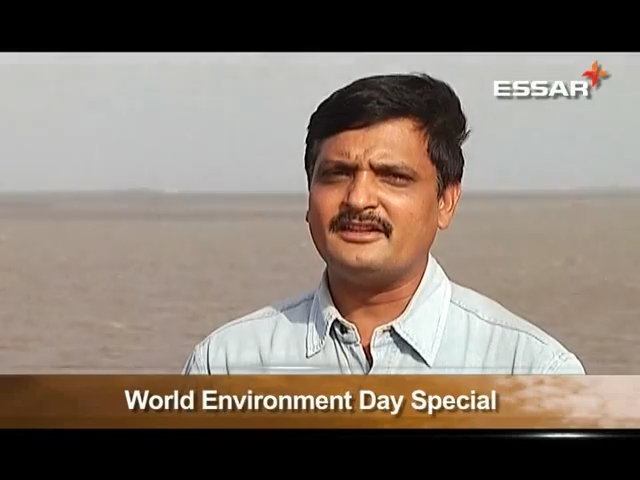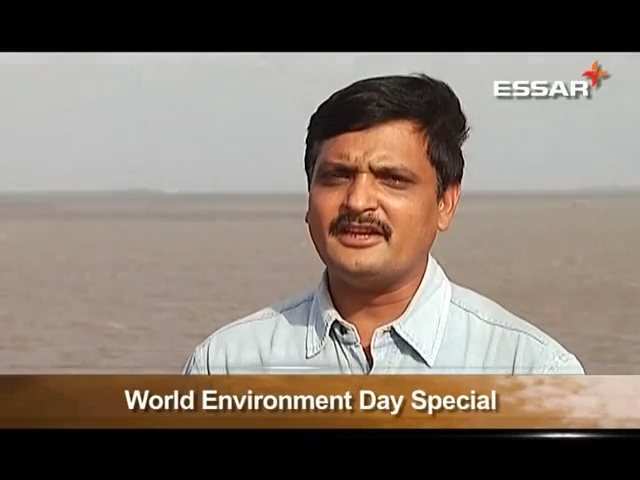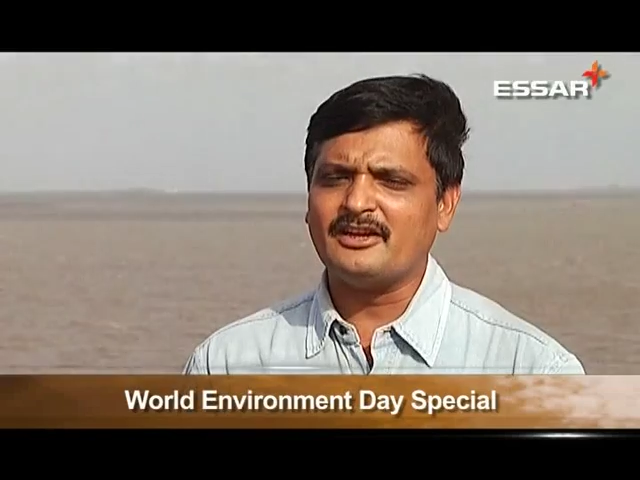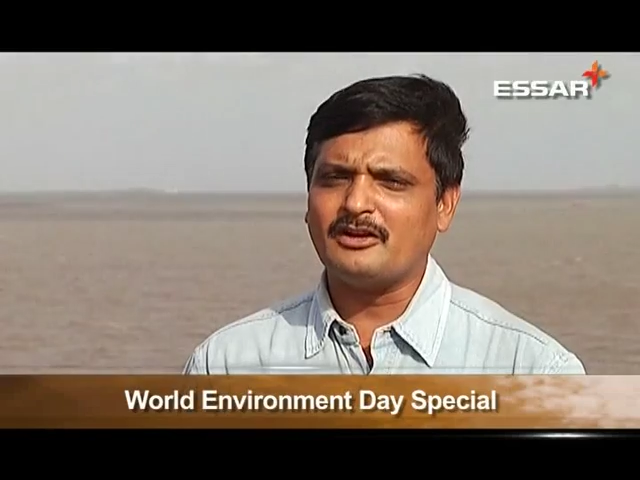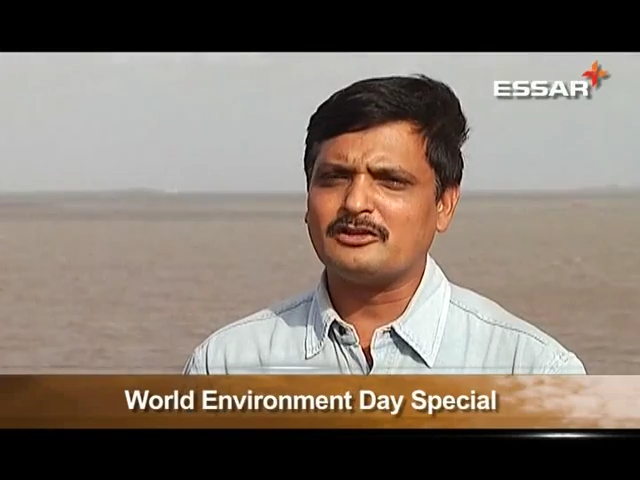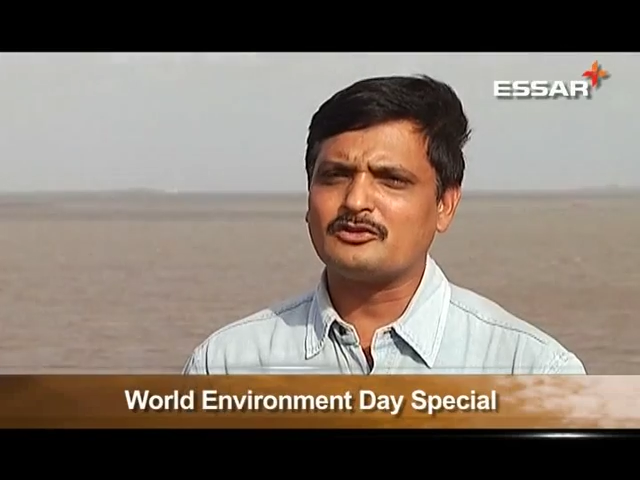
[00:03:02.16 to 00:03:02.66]

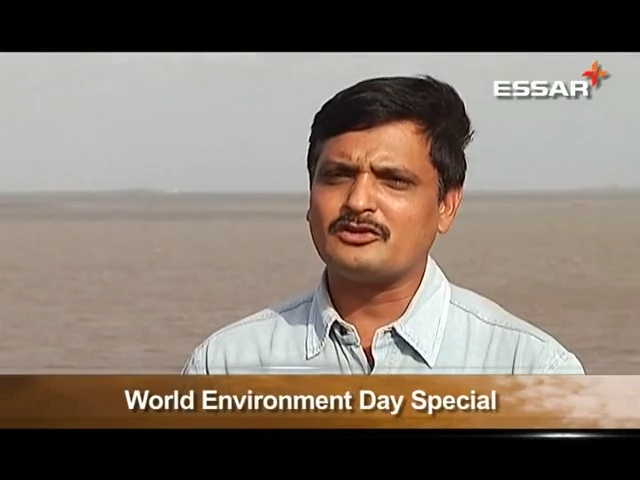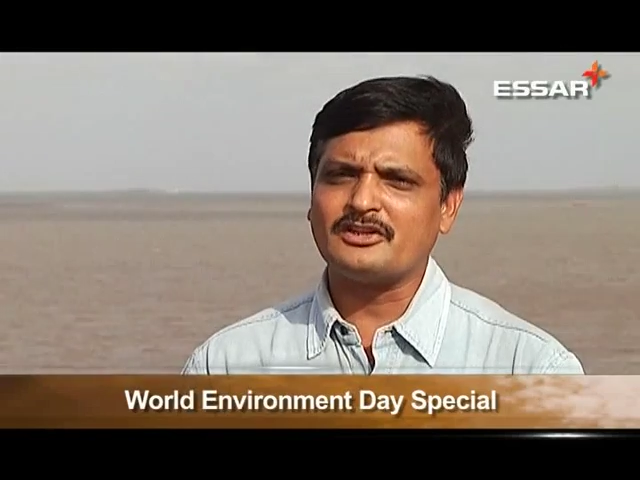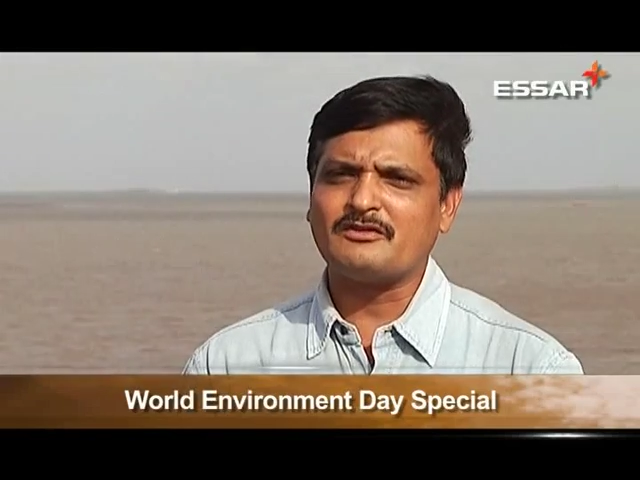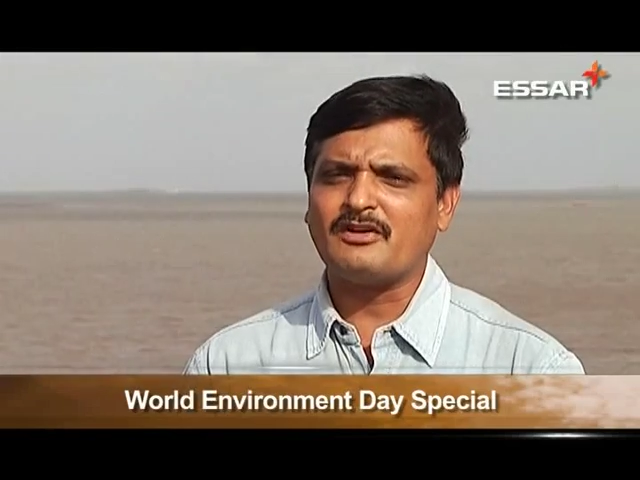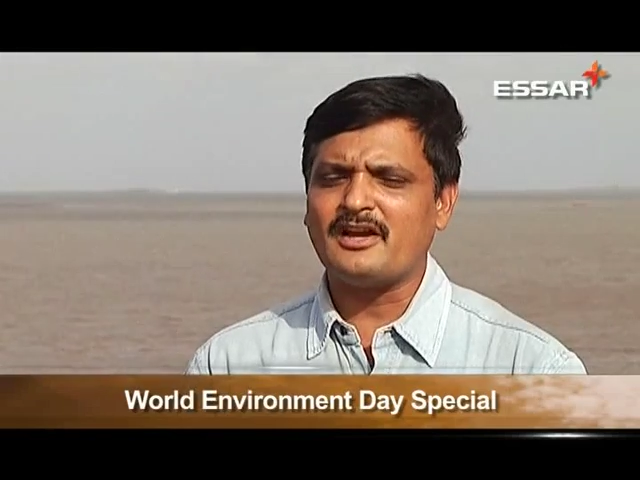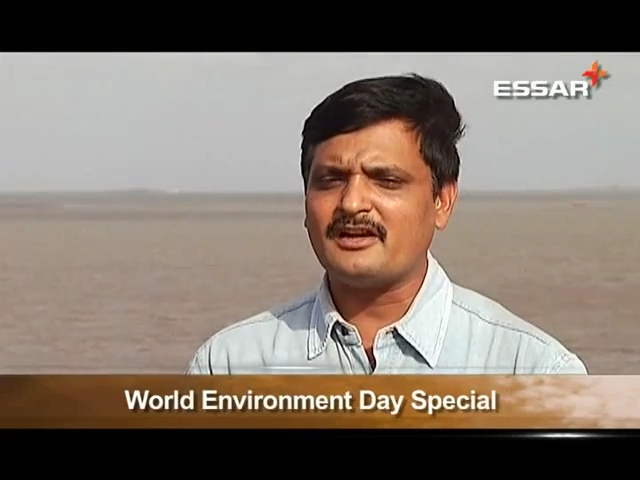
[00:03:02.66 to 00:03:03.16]
They also
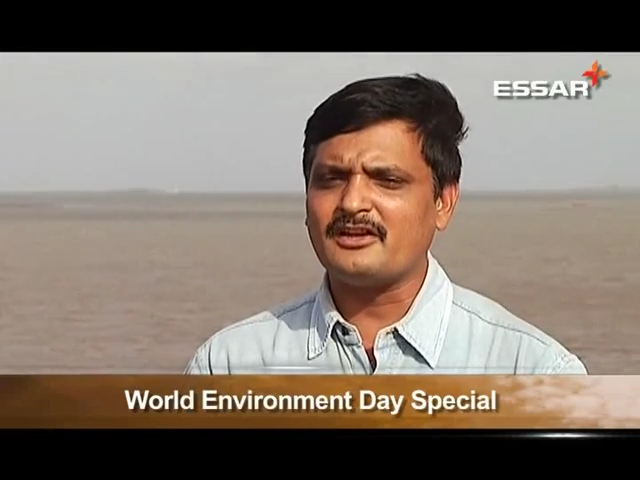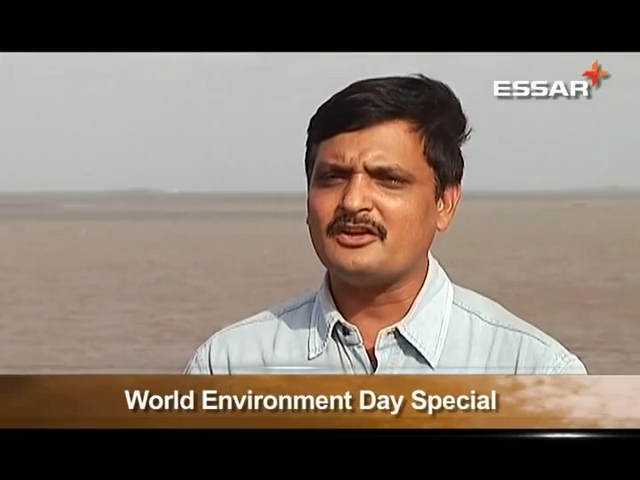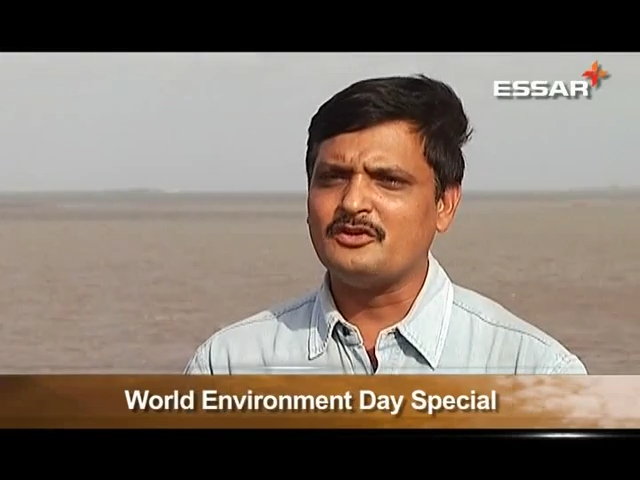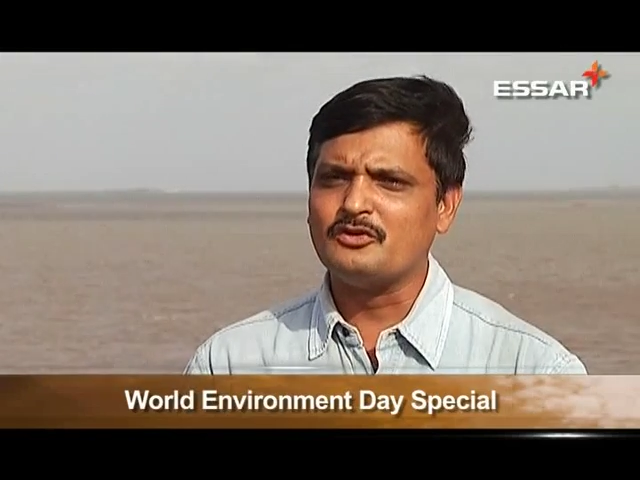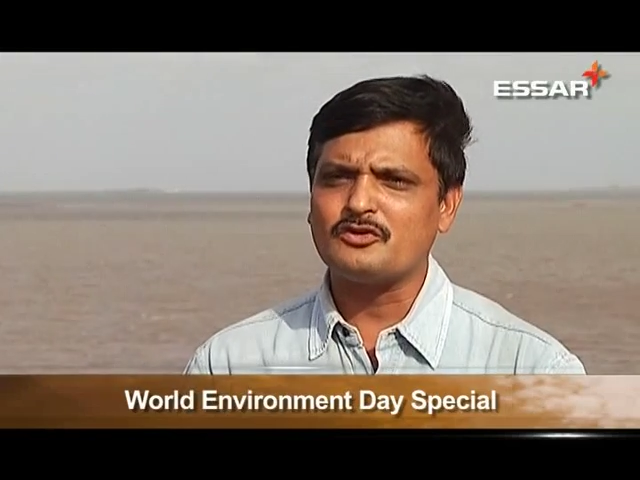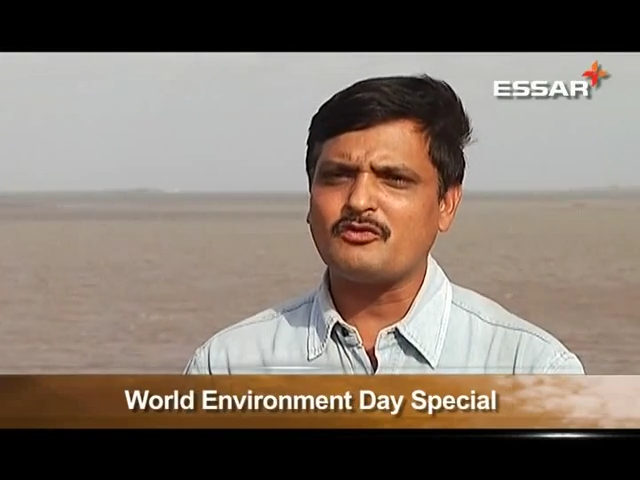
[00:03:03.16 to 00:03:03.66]
required a
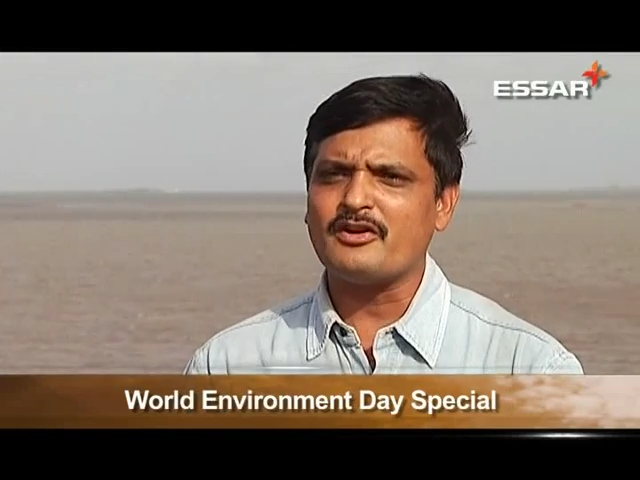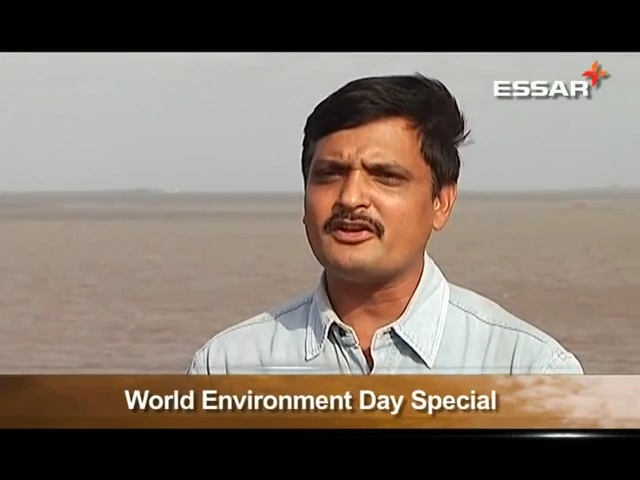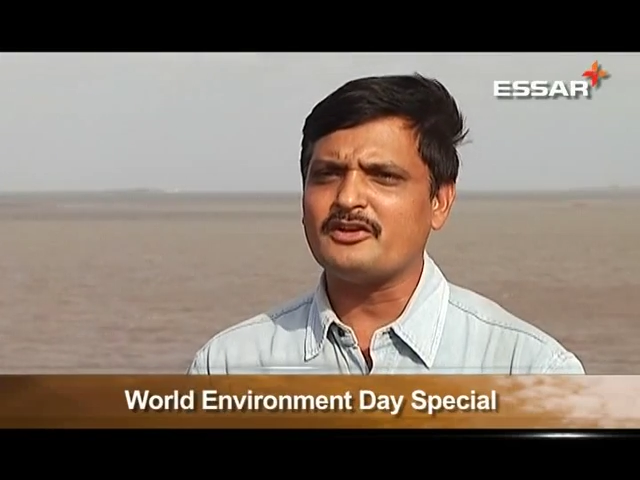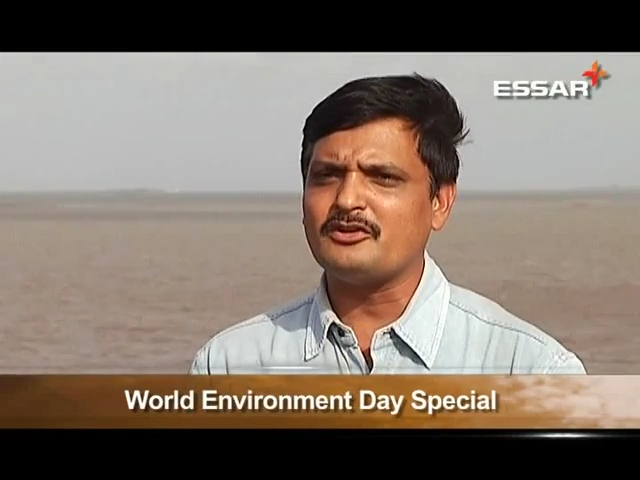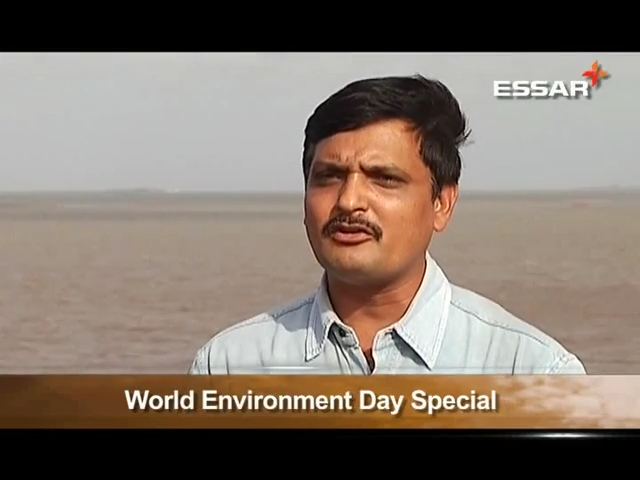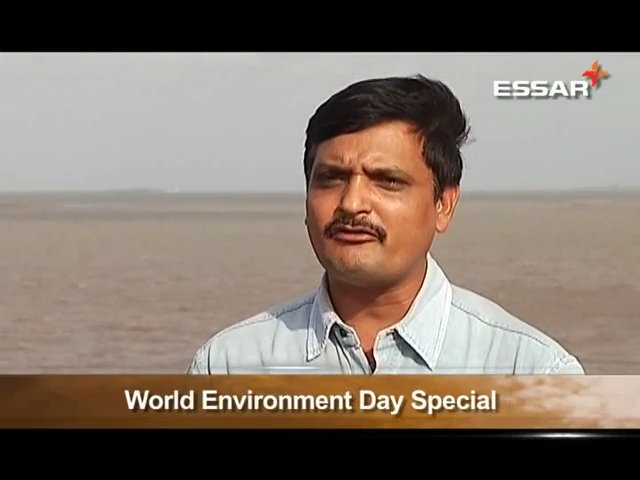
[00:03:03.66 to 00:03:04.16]
huge
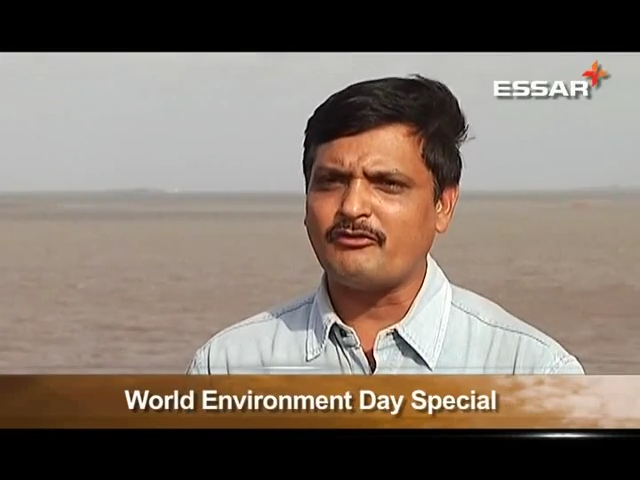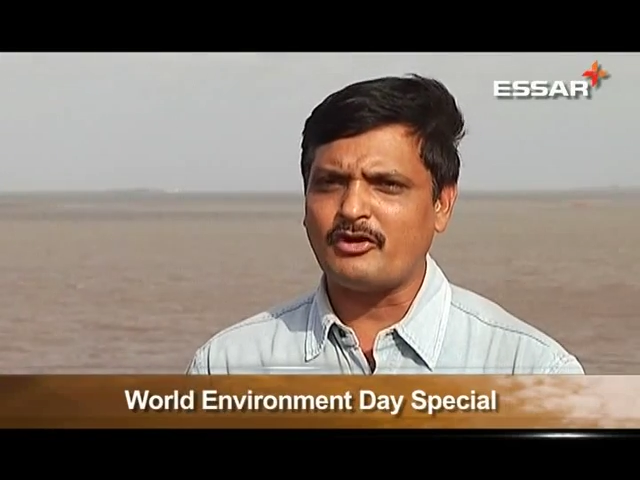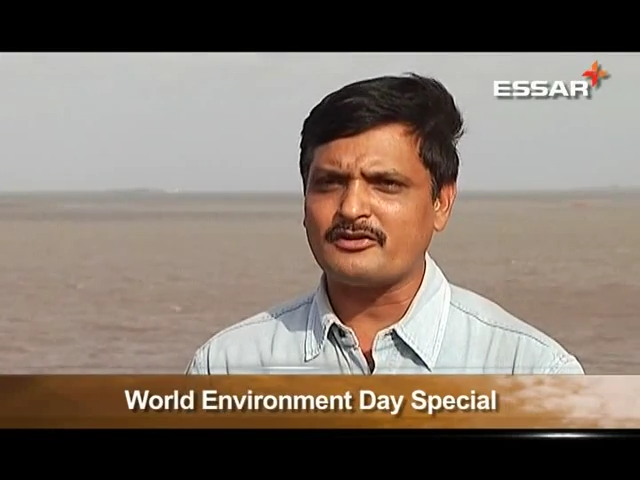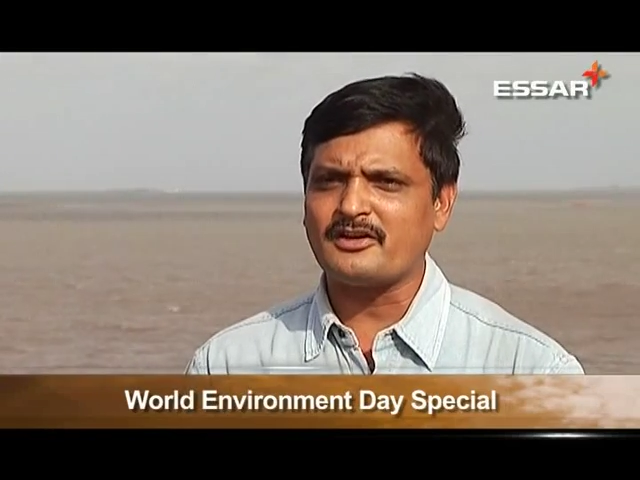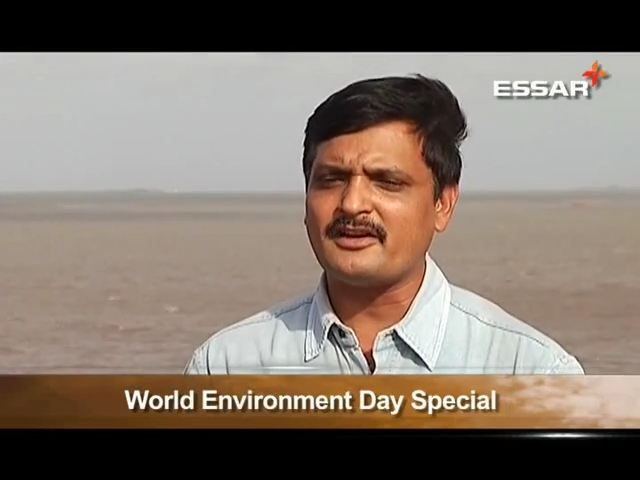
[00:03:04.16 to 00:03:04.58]
quantity of water,